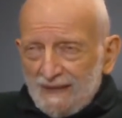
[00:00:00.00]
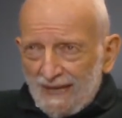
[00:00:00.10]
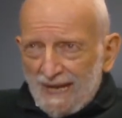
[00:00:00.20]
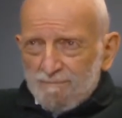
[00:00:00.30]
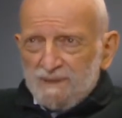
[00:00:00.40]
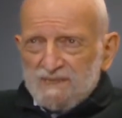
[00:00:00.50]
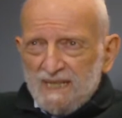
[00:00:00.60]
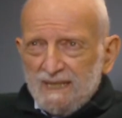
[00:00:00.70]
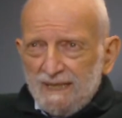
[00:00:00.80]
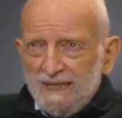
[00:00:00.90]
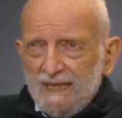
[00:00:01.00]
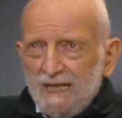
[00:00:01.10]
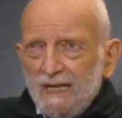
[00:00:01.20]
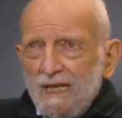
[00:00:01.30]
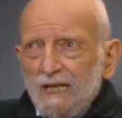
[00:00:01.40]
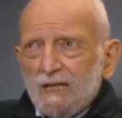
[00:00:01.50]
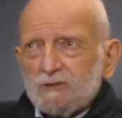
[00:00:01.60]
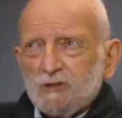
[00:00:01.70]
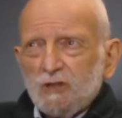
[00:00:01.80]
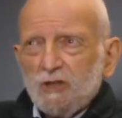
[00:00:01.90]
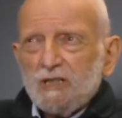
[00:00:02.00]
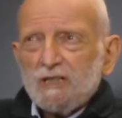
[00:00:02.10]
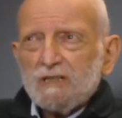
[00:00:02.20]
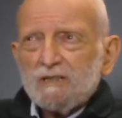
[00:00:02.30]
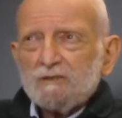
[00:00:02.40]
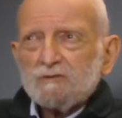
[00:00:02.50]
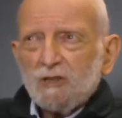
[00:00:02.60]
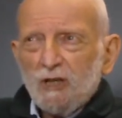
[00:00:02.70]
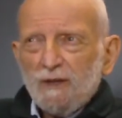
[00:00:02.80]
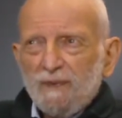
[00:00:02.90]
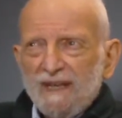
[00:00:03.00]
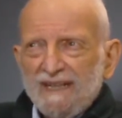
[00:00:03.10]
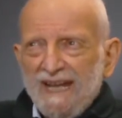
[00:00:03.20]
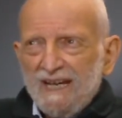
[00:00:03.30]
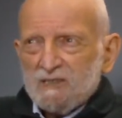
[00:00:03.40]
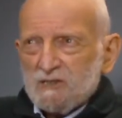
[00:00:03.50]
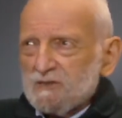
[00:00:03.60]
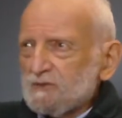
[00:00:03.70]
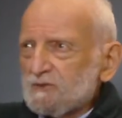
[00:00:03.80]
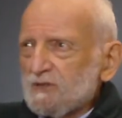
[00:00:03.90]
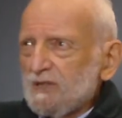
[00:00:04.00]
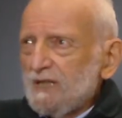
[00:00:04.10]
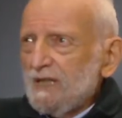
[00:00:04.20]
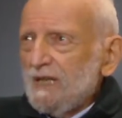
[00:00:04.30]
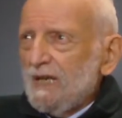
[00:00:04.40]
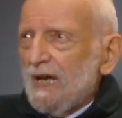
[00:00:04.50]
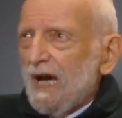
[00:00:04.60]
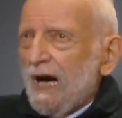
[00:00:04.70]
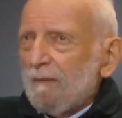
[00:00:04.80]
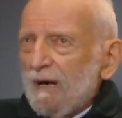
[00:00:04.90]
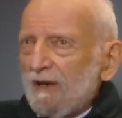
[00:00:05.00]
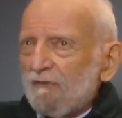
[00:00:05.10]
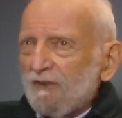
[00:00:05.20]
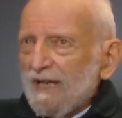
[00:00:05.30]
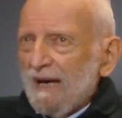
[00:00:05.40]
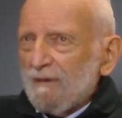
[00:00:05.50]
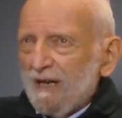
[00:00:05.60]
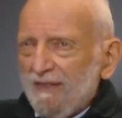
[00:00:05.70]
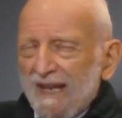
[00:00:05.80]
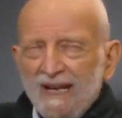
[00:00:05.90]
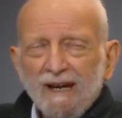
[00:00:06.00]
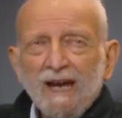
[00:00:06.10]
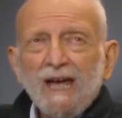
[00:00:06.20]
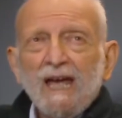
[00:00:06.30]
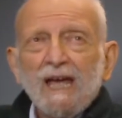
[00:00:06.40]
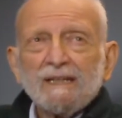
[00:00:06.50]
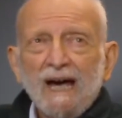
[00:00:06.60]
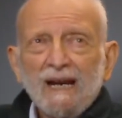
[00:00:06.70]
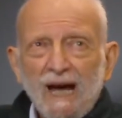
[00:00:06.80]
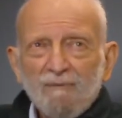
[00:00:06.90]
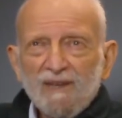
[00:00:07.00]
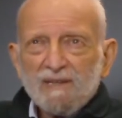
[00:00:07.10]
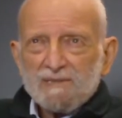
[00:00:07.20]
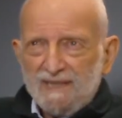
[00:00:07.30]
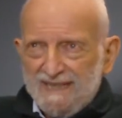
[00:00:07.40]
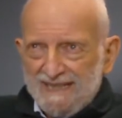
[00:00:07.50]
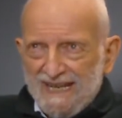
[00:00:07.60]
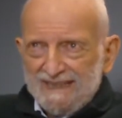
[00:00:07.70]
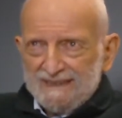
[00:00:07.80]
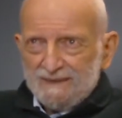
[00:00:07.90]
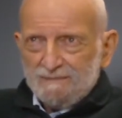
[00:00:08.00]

and particularly to look at the connections among phenomena that are not obviously connected.